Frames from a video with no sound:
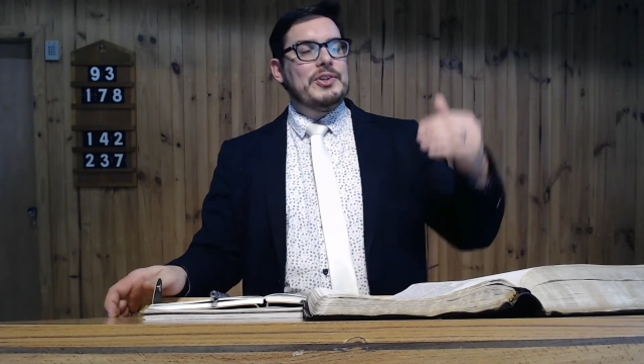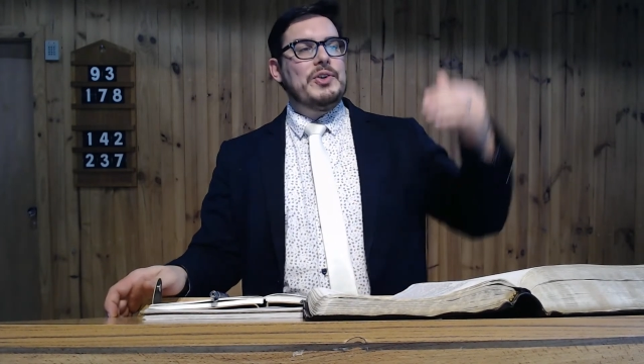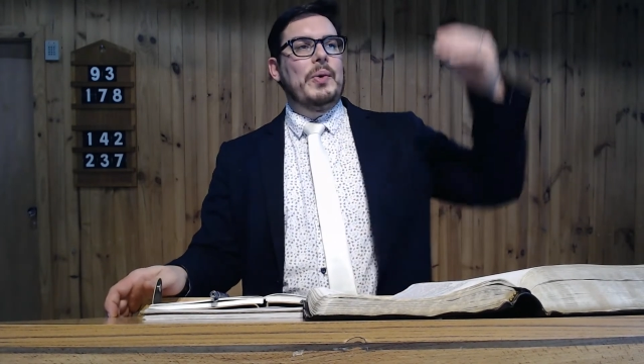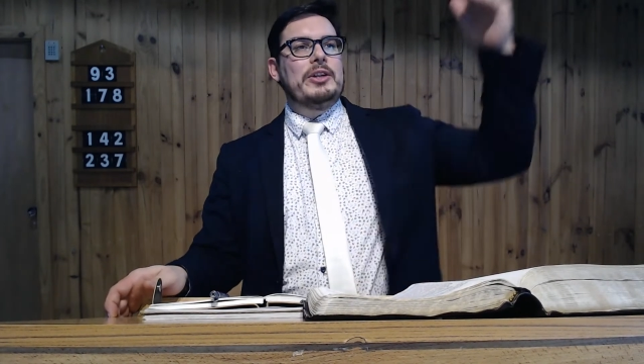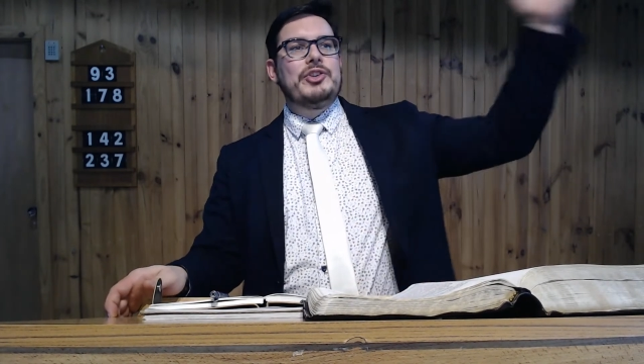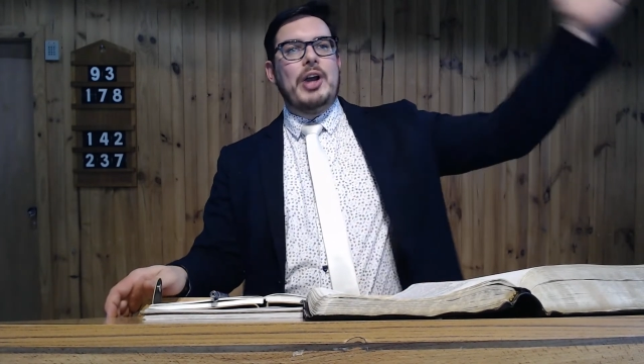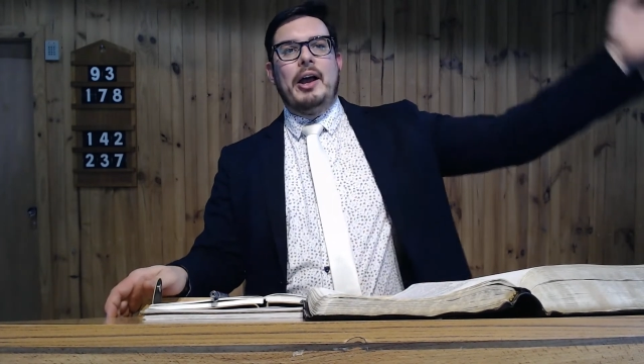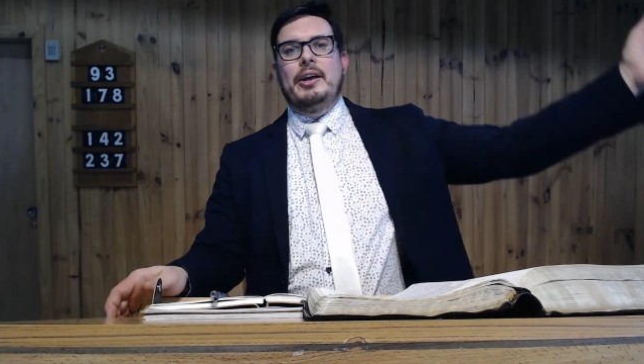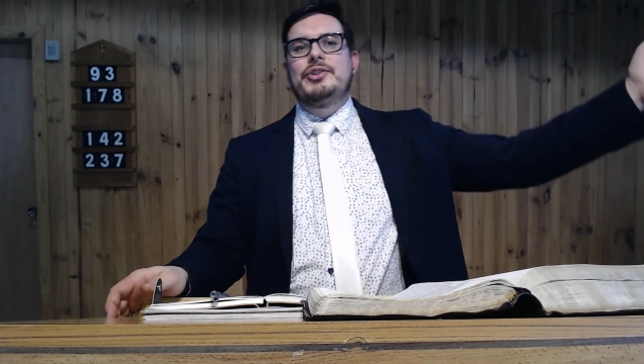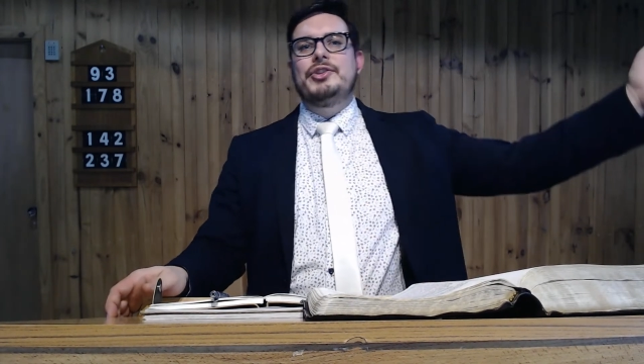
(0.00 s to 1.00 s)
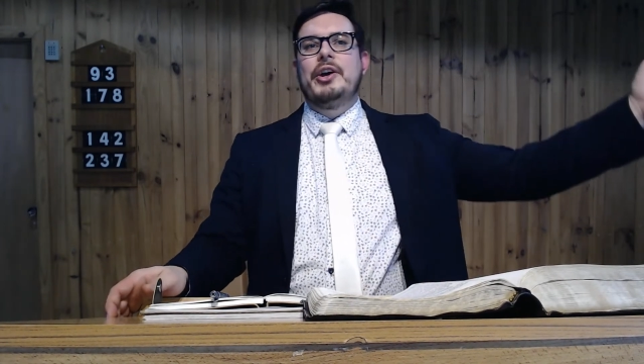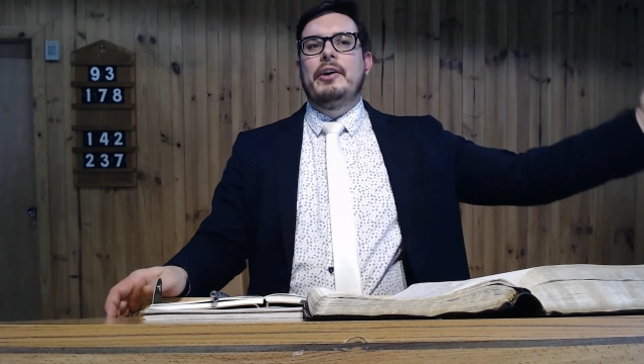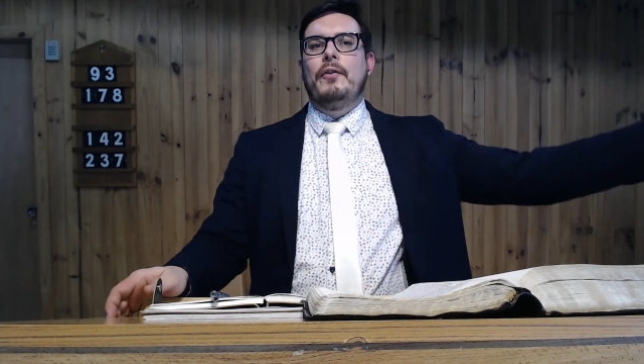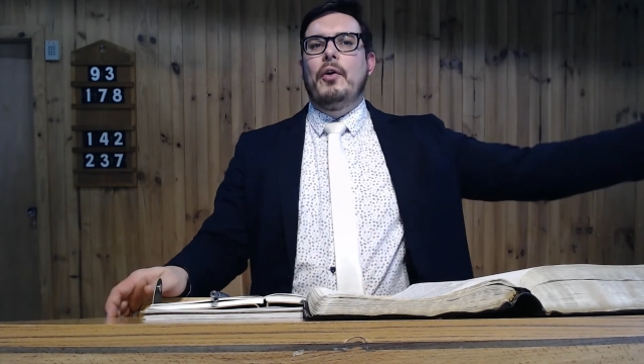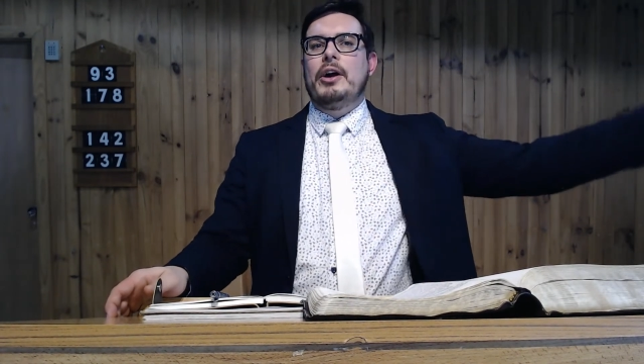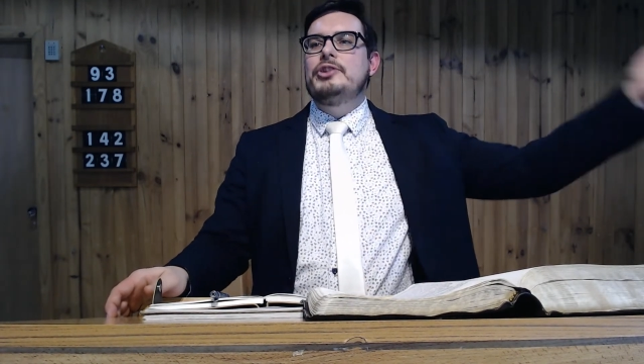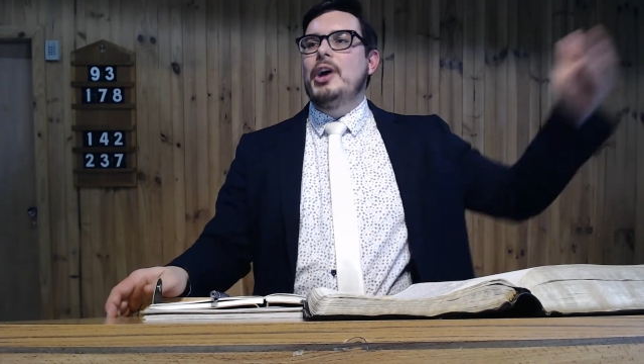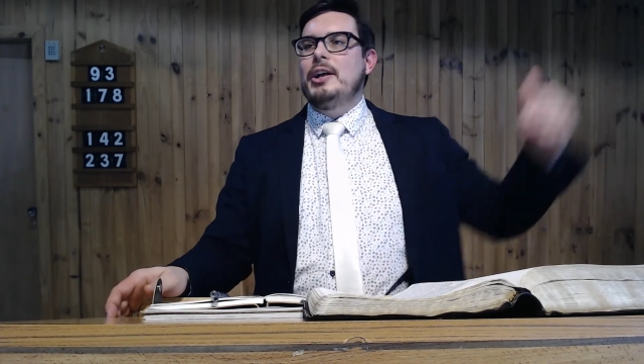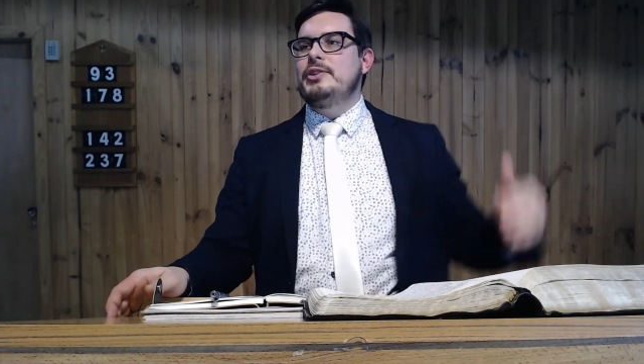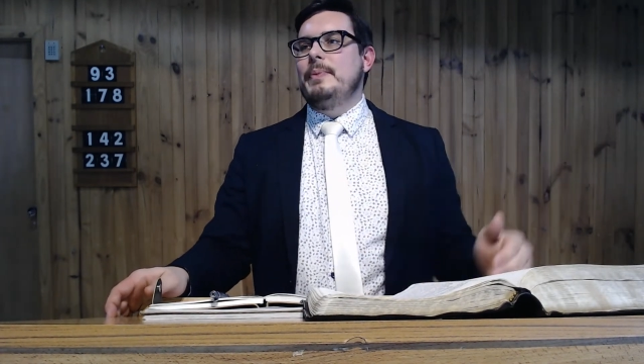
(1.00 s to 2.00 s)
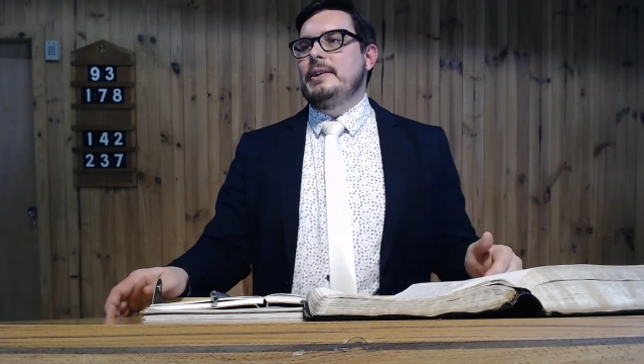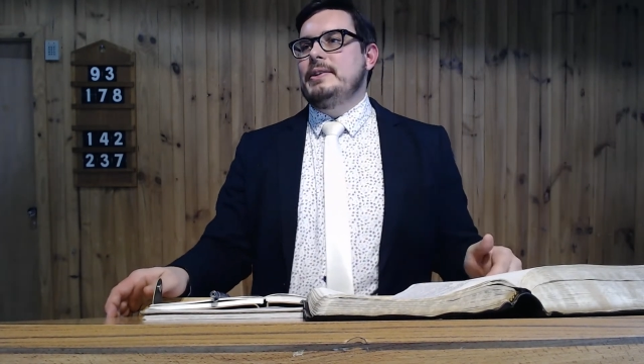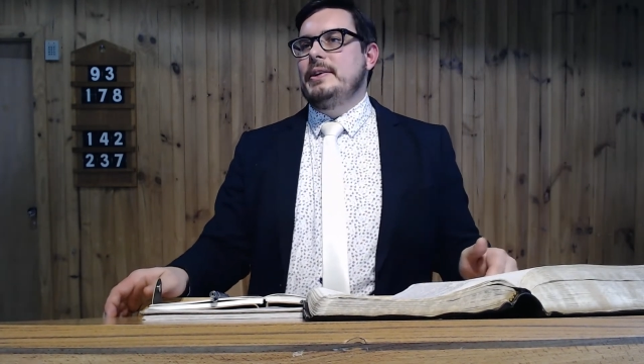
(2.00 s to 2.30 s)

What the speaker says: to a judge for a judgment.